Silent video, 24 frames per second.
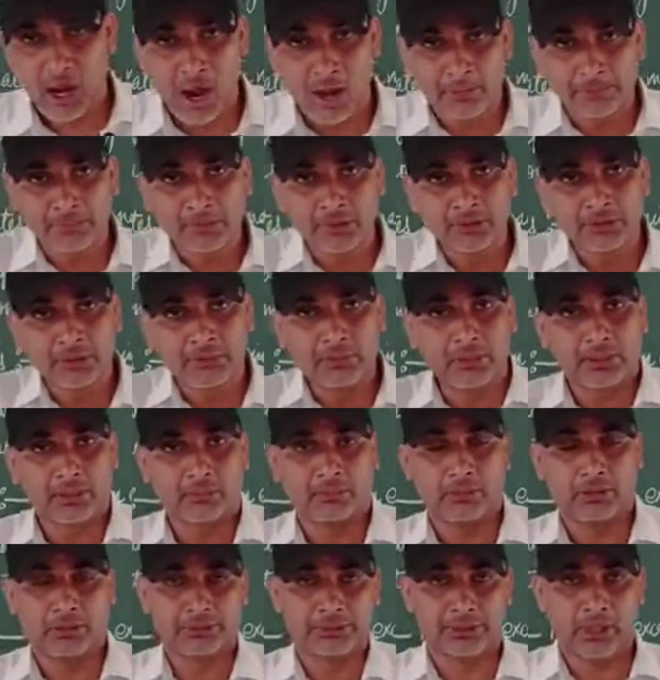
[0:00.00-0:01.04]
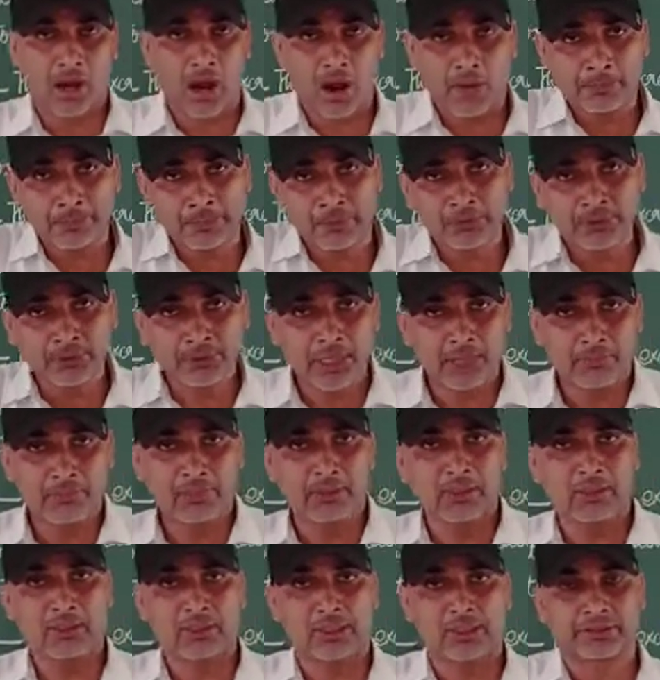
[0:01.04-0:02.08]
after the metabolism, after the
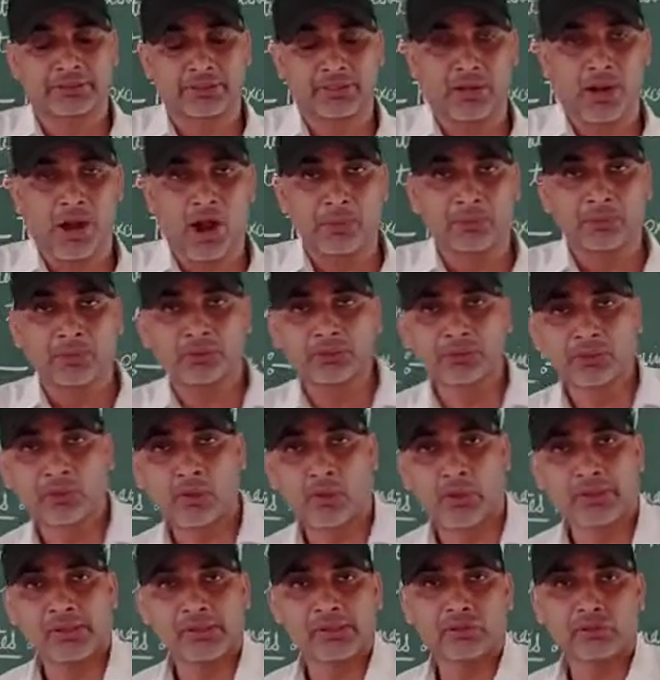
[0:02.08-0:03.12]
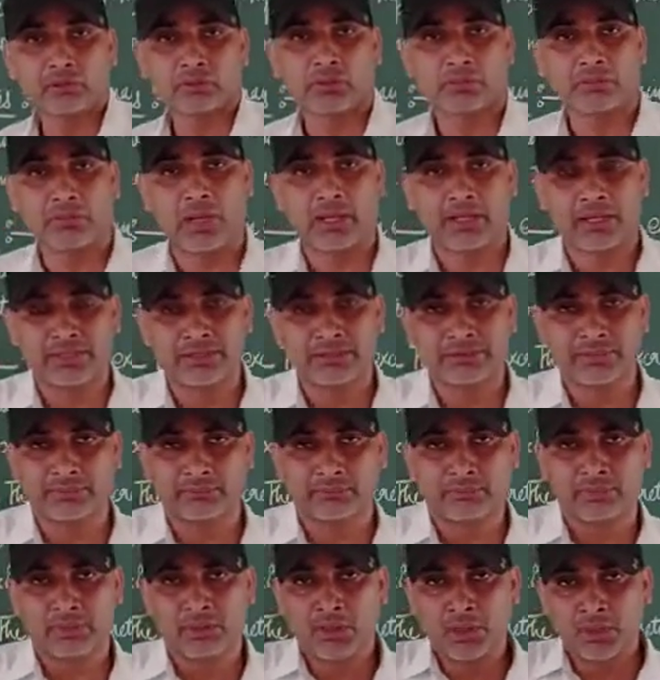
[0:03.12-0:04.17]
chemical reaction, after the going into the
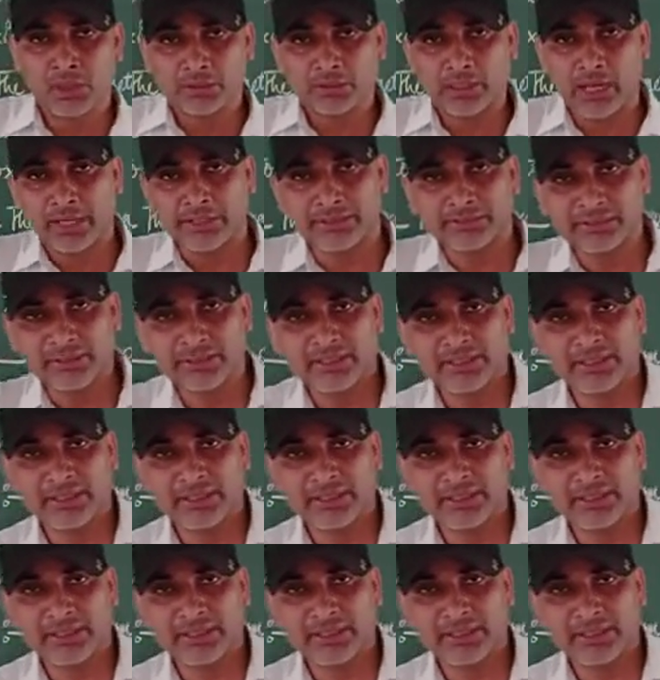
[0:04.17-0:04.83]
mechanism, that is the